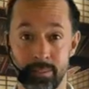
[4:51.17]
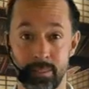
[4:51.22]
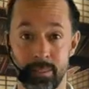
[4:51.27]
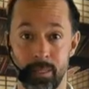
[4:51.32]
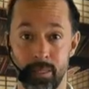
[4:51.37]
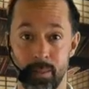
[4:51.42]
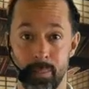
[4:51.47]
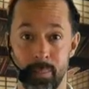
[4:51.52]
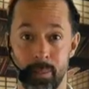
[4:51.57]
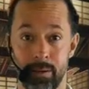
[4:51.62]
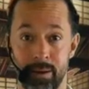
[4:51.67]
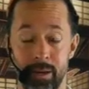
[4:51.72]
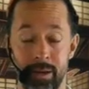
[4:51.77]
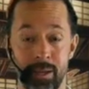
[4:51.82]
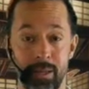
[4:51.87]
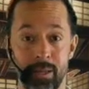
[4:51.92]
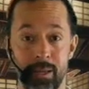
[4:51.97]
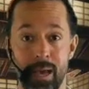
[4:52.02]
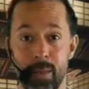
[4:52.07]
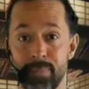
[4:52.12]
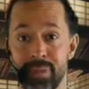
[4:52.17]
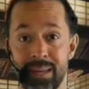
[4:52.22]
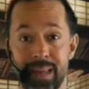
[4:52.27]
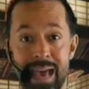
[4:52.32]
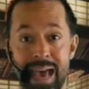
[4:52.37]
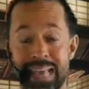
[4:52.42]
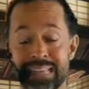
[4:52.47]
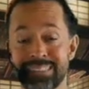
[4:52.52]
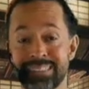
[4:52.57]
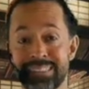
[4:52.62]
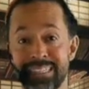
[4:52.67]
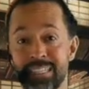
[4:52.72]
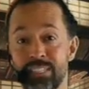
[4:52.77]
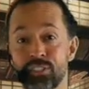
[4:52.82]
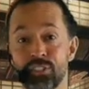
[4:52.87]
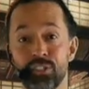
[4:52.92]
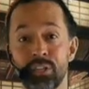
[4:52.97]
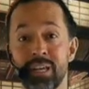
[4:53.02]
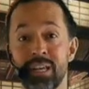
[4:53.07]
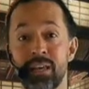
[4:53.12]
All right? I mean, I
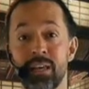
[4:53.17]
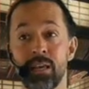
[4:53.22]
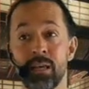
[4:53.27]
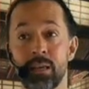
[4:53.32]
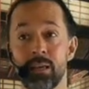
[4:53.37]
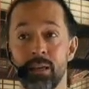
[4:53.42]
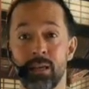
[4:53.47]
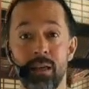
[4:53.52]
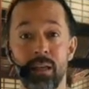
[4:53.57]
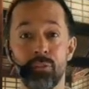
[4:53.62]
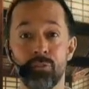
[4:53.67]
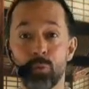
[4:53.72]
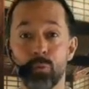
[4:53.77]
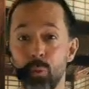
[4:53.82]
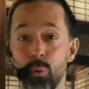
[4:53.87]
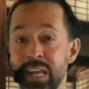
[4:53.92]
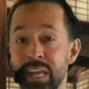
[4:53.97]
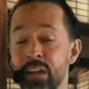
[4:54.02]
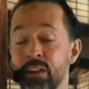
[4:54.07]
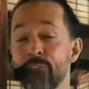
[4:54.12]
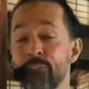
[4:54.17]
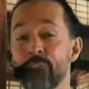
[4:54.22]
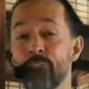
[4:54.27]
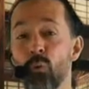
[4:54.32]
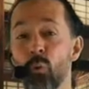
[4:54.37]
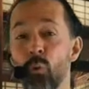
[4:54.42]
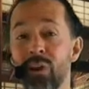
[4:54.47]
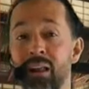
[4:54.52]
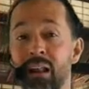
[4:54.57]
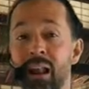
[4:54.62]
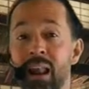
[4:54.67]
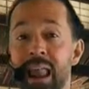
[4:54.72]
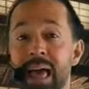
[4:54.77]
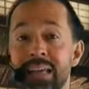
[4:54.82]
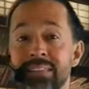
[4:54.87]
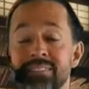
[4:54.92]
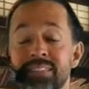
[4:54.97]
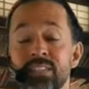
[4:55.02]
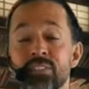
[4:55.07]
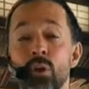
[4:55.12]
teach 3 to 4
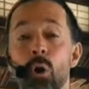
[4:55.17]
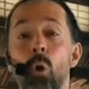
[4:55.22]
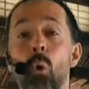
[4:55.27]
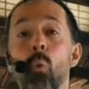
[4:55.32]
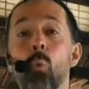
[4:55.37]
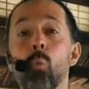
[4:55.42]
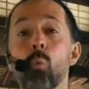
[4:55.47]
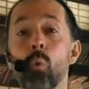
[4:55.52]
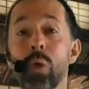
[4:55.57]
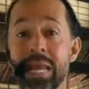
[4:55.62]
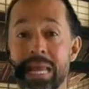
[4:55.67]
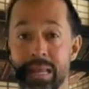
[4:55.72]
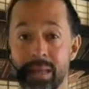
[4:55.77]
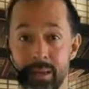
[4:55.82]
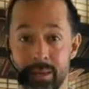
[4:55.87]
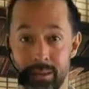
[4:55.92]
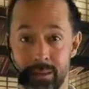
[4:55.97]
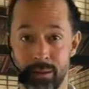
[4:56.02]
classes a week